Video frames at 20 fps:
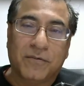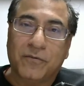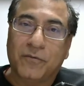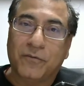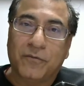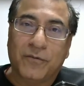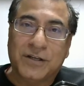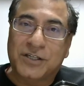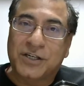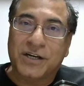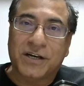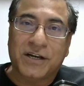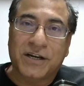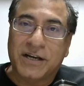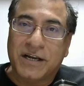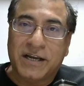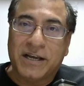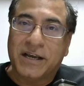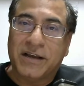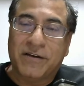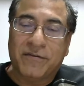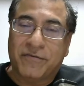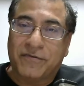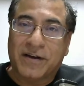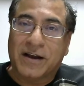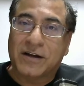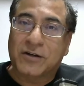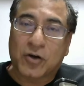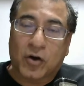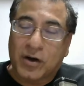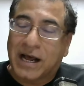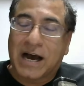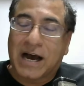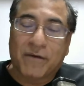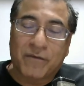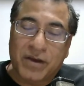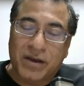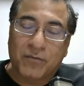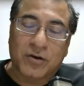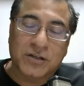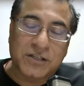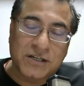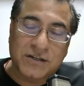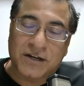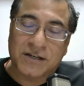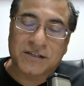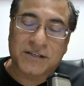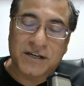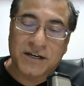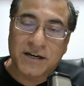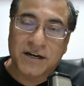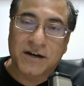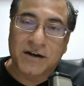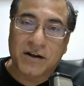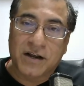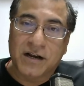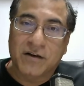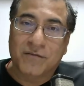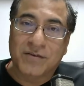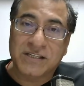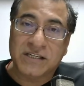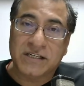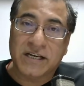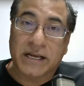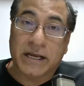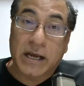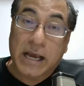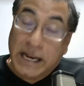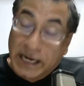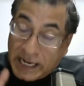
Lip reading: which if at all Harvey was interested in visiting.